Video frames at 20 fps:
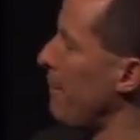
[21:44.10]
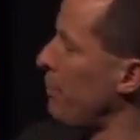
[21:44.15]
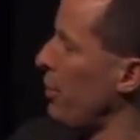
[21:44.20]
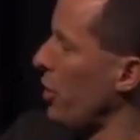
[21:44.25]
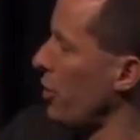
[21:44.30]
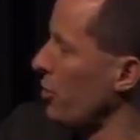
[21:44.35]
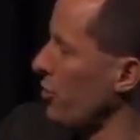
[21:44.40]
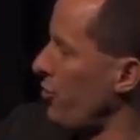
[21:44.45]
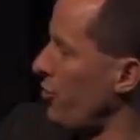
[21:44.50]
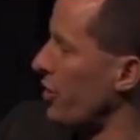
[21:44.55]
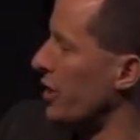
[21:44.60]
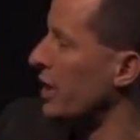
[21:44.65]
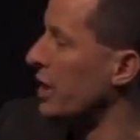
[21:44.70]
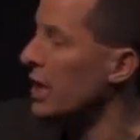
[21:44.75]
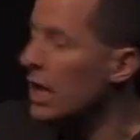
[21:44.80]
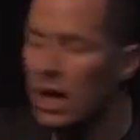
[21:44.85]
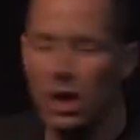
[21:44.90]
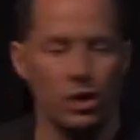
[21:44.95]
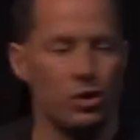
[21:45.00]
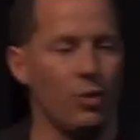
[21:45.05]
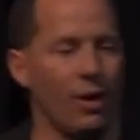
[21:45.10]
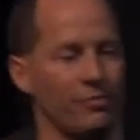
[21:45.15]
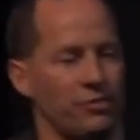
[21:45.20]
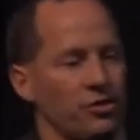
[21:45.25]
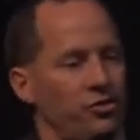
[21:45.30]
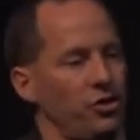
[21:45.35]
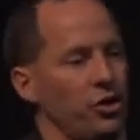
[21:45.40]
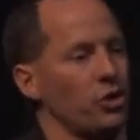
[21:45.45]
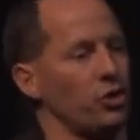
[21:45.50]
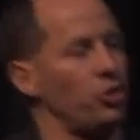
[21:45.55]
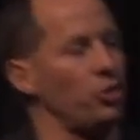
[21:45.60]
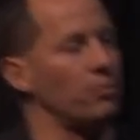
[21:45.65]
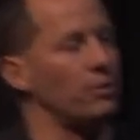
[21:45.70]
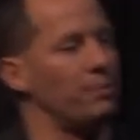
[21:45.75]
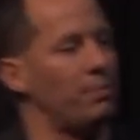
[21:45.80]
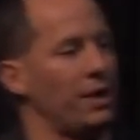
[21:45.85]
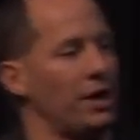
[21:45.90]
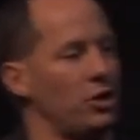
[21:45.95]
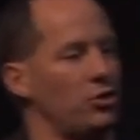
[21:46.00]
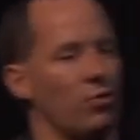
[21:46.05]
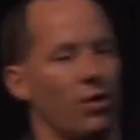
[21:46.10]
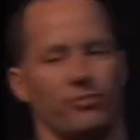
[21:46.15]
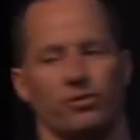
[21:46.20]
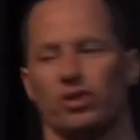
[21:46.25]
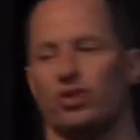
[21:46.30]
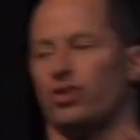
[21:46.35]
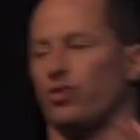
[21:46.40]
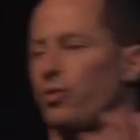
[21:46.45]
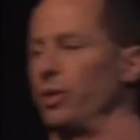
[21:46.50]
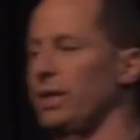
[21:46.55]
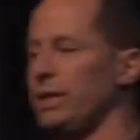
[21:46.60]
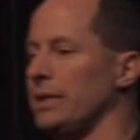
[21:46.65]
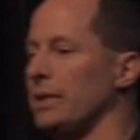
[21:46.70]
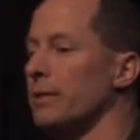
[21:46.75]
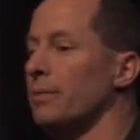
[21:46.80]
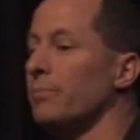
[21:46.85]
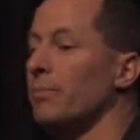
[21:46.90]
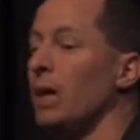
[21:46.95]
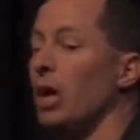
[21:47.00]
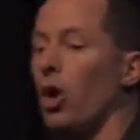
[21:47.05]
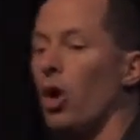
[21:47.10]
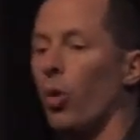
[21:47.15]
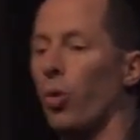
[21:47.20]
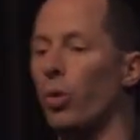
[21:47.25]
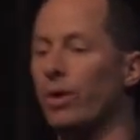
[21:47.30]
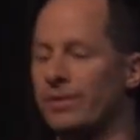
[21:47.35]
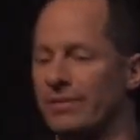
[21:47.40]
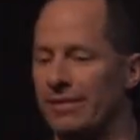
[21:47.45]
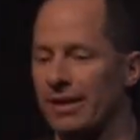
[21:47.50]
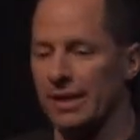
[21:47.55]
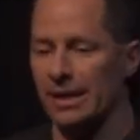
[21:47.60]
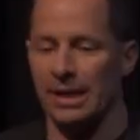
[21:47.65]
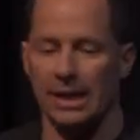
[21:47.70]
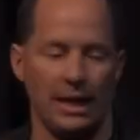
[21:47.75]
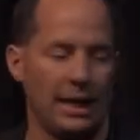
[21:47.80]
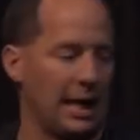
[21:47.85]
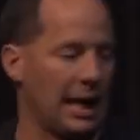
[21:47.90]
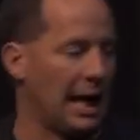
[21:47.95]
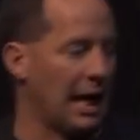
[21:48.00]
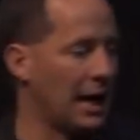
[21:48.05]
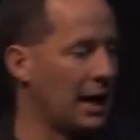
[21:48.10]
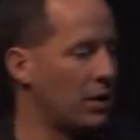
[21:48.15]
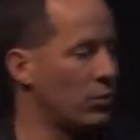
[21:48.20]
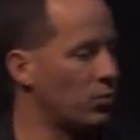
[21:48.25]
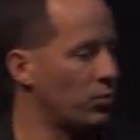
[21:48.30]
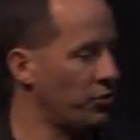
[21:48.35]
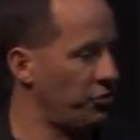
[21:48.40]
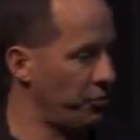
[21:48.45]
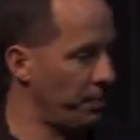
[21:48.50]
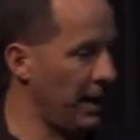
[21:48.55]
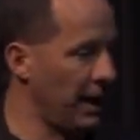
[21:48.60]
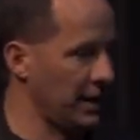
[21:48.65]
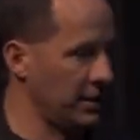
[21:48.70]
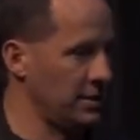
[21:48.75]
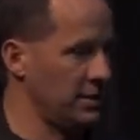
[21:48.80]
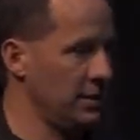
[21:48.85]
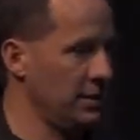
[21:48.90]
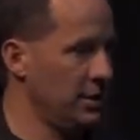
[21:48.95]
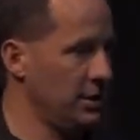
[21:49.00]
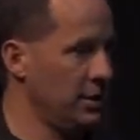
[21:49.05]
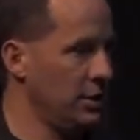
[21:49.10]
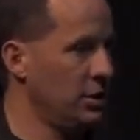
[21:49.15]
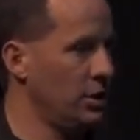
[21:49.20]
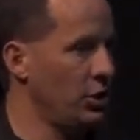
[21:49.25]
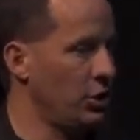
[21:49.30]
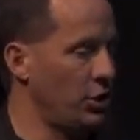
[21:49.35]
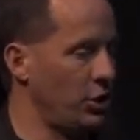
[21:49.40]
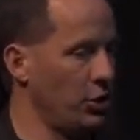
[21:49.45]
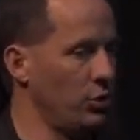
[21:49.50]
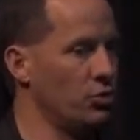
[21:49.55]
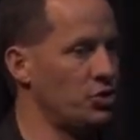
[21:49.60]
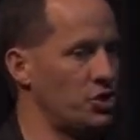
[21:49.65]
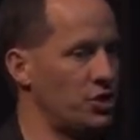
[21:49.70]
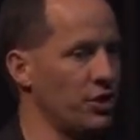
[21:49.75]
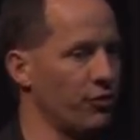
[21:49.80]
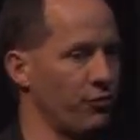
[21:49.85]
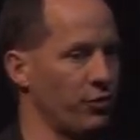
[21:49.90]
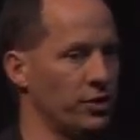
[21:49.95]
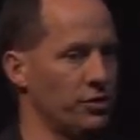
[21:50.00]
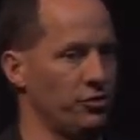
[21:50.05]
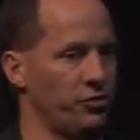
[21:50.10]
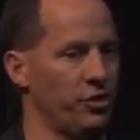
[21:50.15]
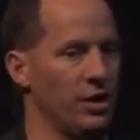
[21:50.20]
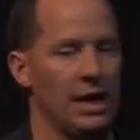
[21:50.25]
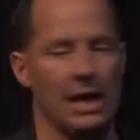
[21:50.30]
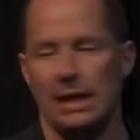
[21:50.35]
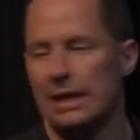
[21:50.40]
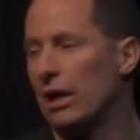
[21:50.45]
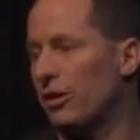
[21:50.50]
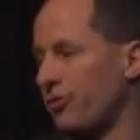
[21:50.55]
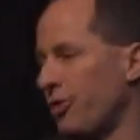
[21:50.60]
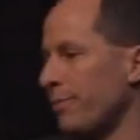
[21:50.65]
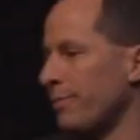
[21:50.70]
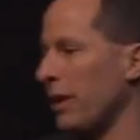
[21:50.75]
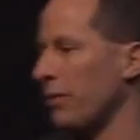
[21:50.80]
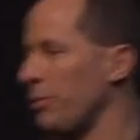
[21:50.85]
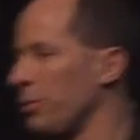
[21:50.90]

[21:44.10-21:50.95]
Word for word: person, you have to see a human being. You have to treat them with dignity and respect. Huge difference. Now, sometimes